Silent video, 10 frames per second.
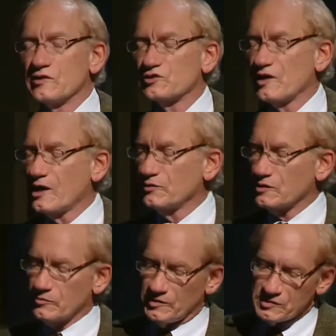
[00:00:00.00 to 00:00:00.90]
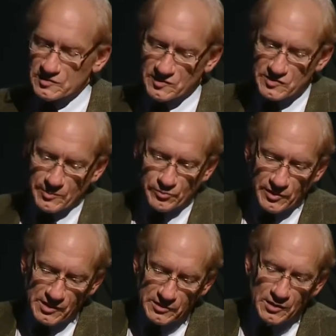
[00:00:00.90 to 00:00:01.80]
functionality could be easily
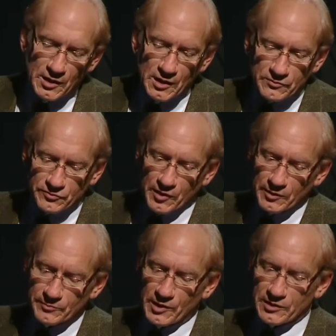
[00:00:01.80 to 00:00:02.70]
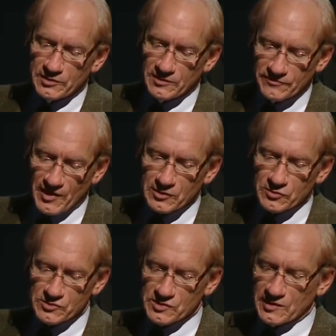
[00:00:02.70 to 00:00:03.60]
separated from uh, the
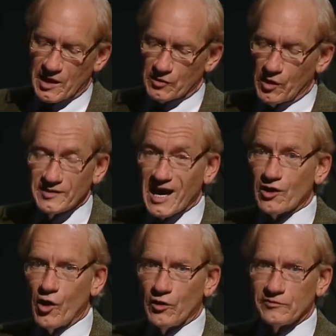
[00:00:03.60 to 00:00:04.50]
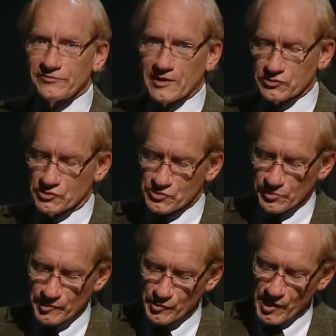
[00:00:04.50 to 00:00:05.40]
effectors, and not, not all effectors
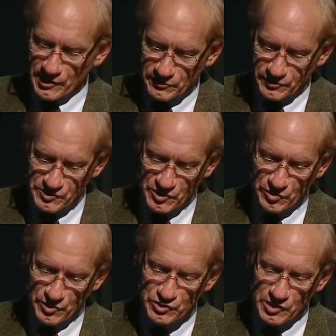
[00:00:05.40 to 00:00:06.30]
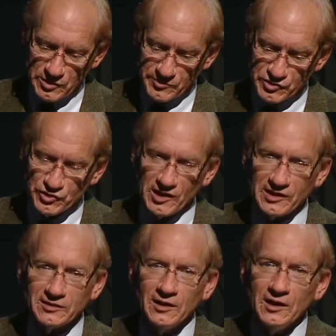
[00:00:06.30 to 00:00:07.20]
are required for secretion in the
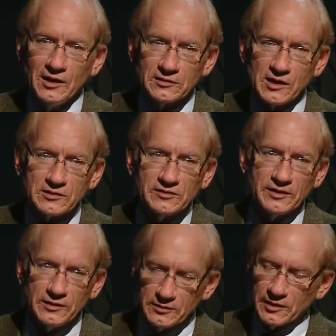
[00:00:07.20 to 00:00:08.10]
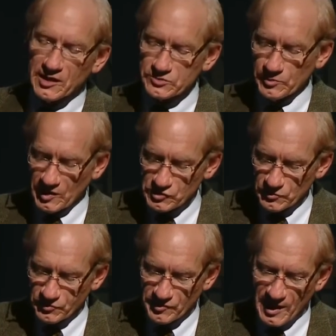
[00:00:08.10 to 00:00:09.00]
machine. Luckily, an
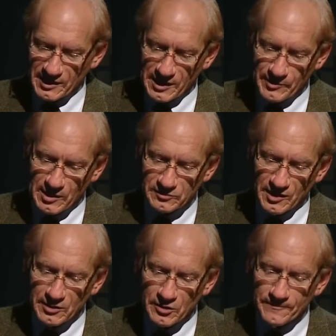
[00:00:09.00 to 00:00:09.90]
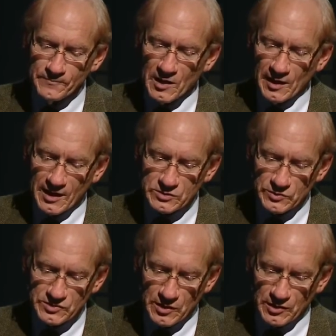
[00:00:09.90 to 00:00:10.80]
explanation for that came out later as
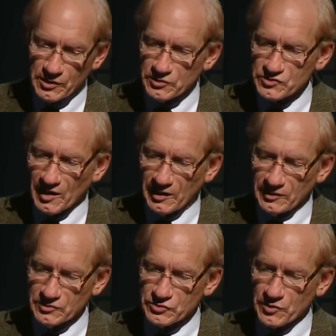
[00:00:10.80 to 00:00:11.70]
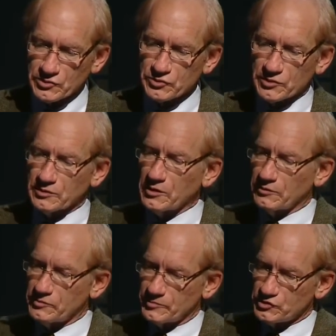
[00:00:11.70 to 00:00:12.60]
we started understanding the structure
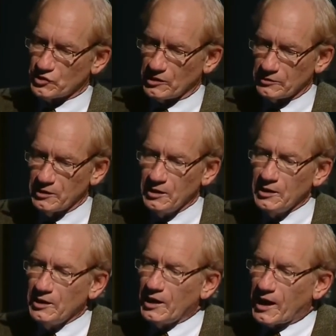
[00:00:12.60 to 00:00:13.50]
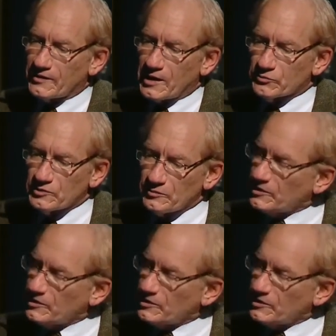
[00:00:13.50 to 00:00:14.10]
of the machine. And that really